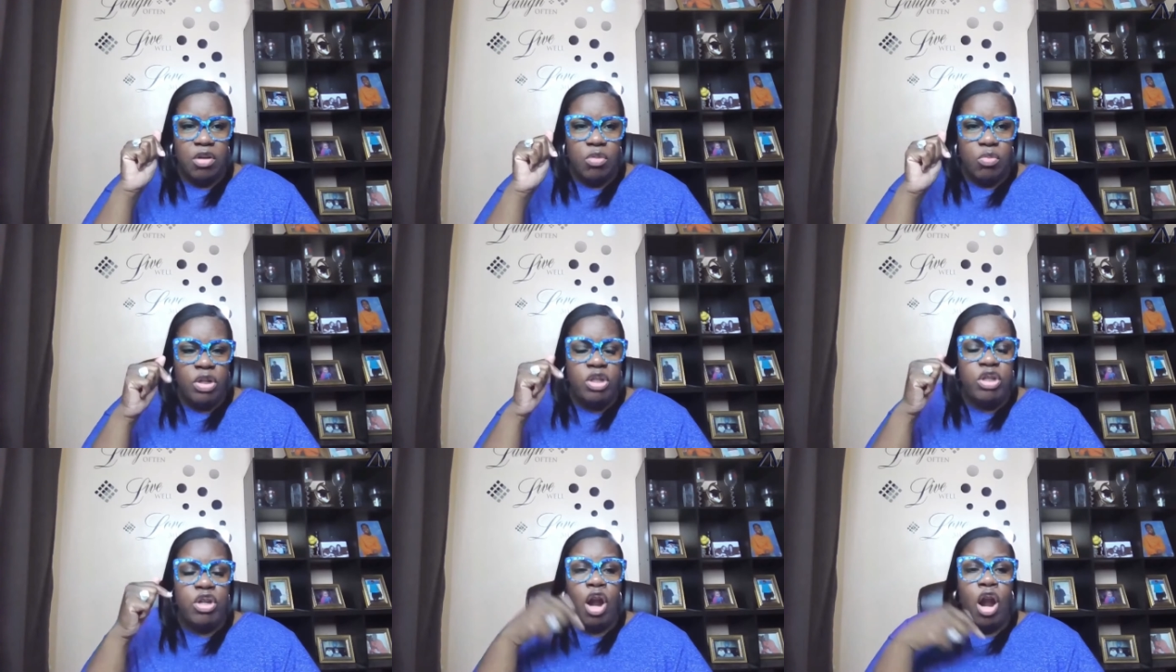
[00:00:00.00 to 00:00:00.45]

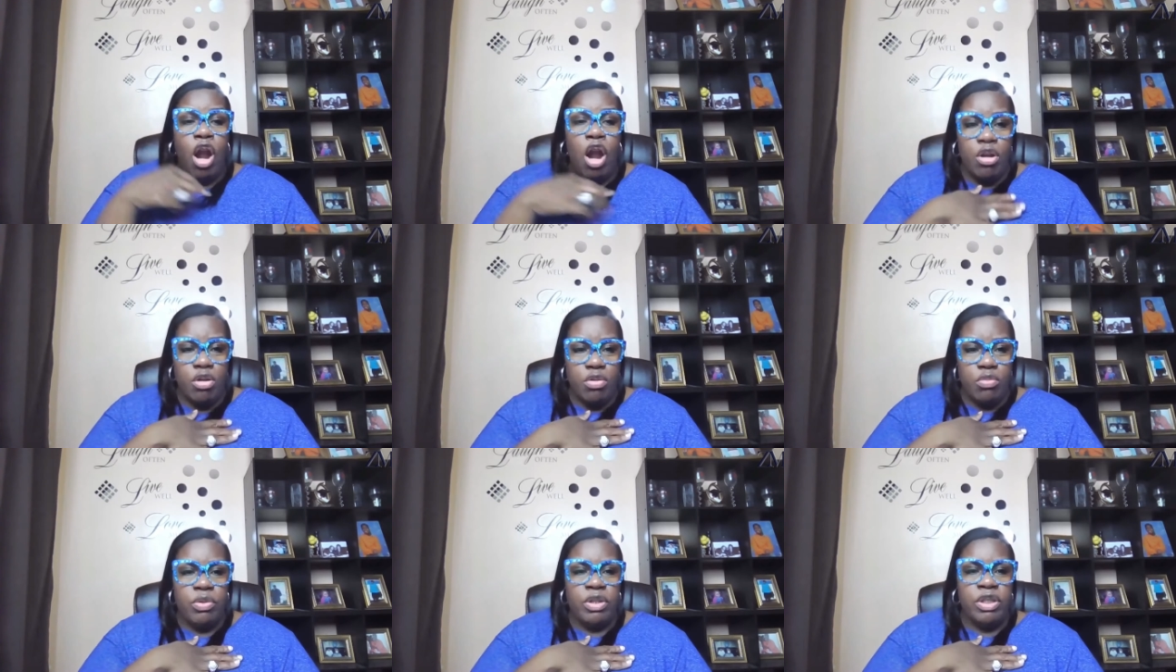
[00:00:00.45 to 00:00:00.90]
When you're
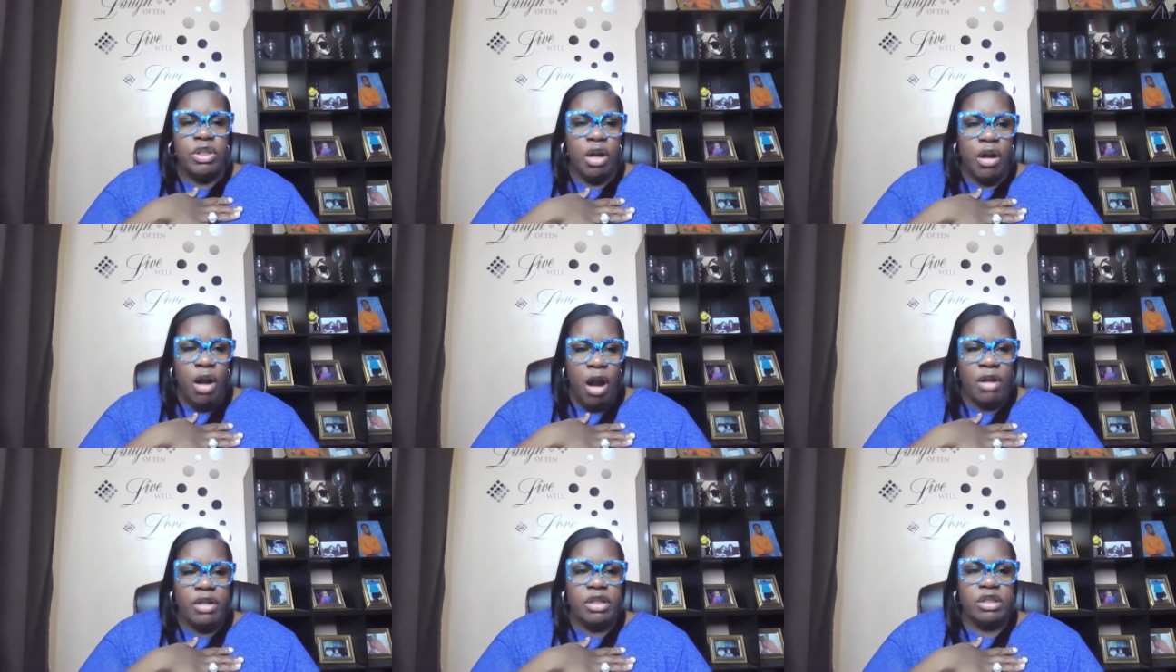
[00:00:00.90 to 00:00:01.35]
hurt, when your
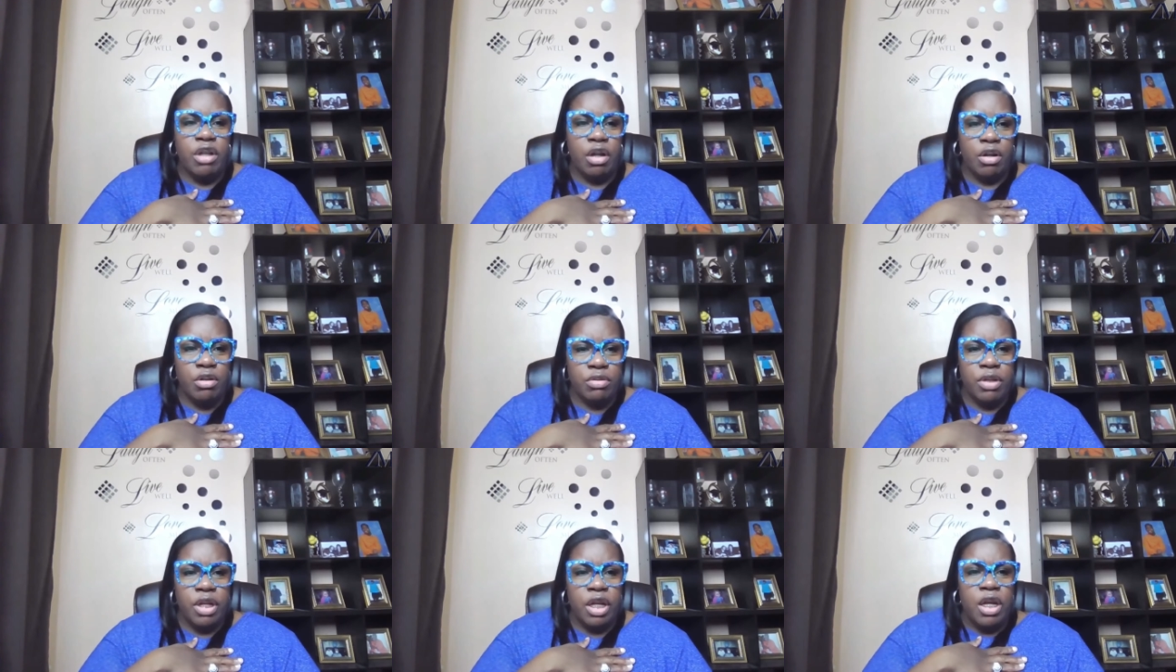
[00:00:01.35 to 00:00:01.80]
heart is
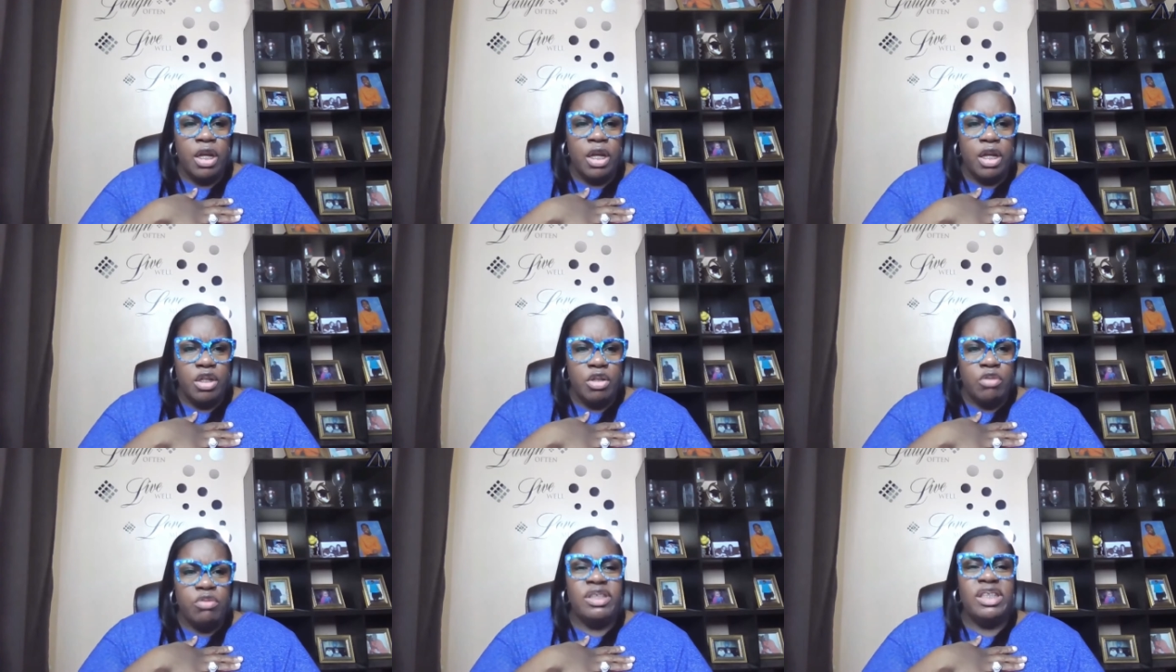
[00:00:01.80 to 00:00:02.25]
hurt,
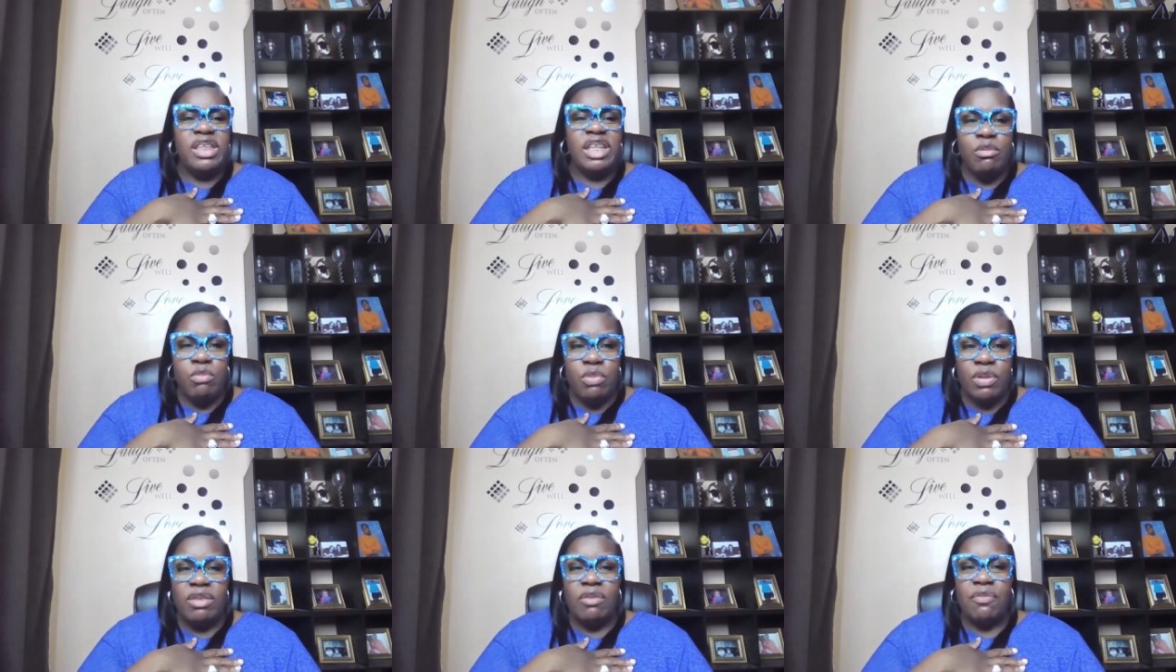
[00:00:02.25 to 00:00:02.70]
you
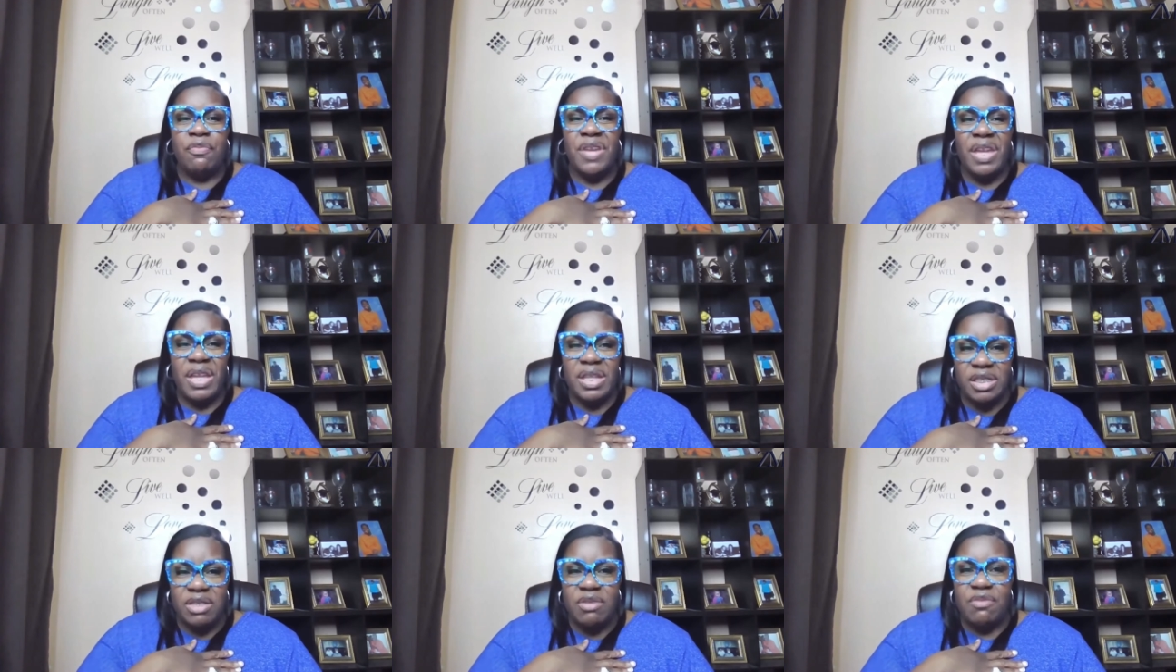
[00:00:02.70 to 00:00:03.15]
see with
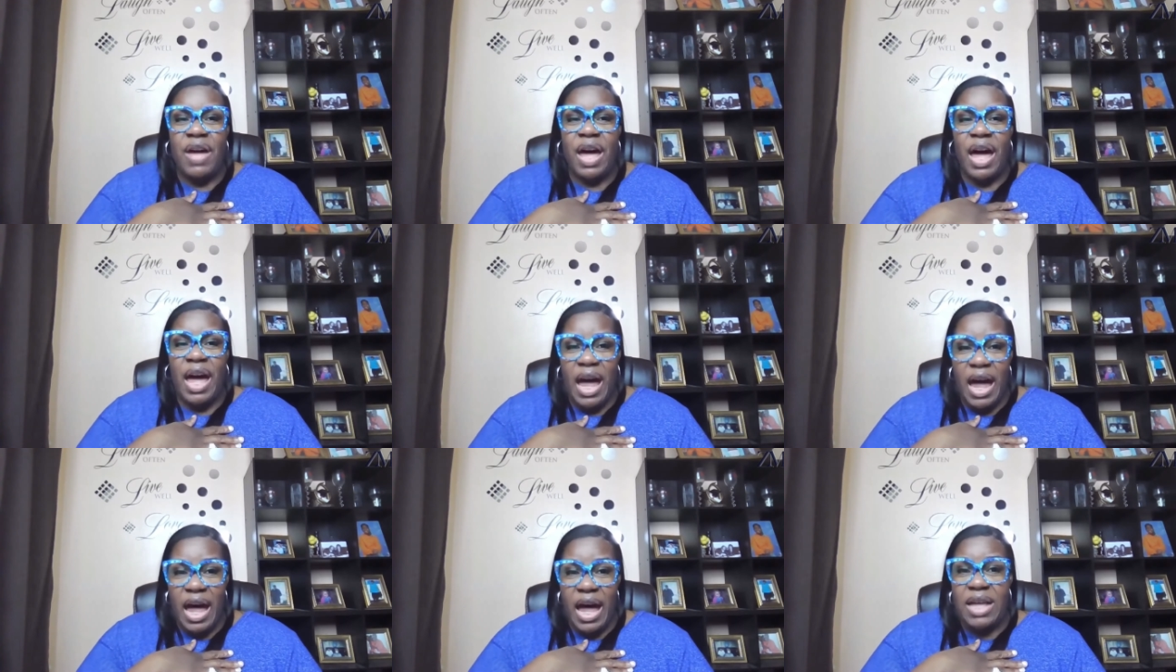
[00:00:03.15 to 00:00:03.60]
offensive
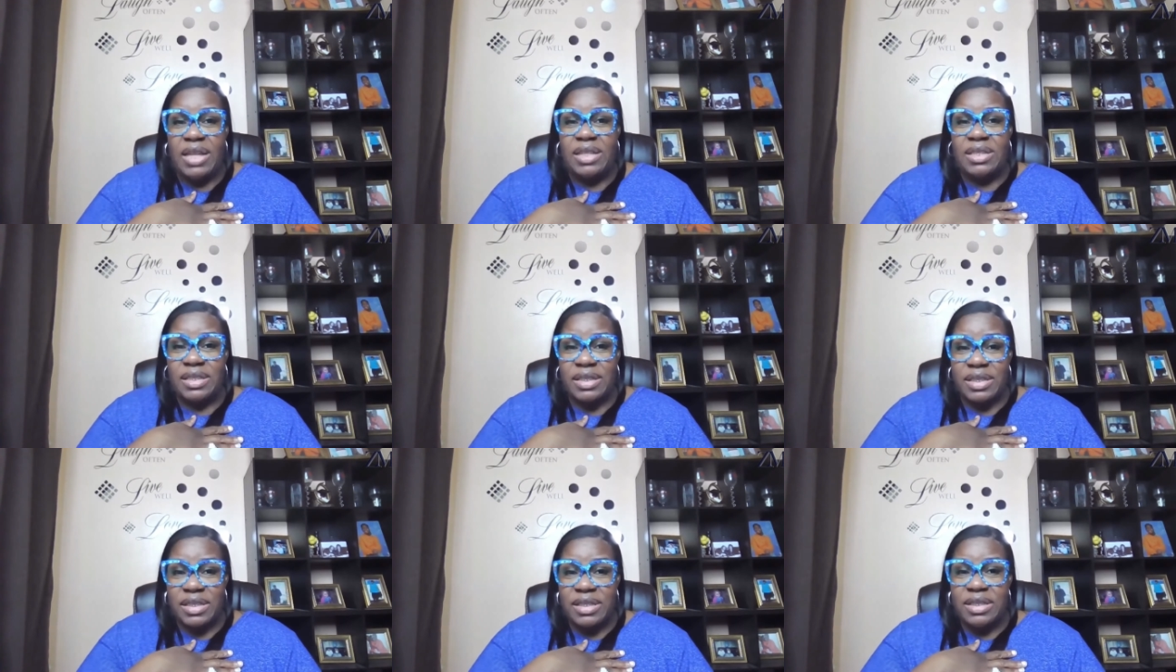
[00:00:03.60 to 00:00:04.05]

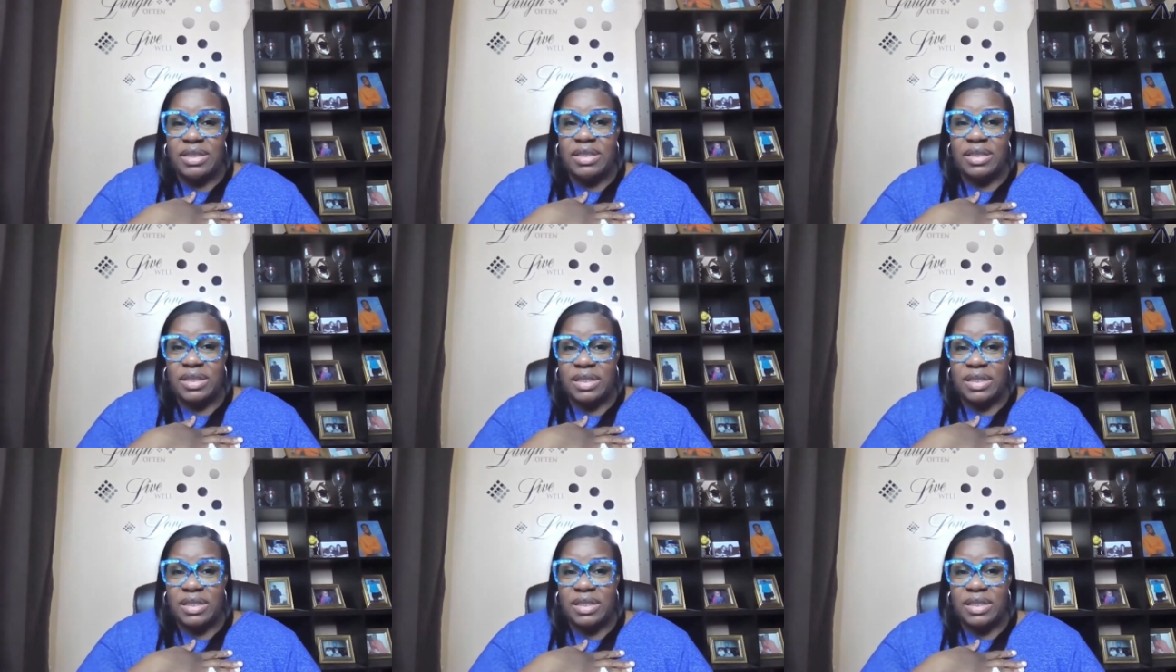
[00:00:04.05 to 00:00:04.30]
eyes.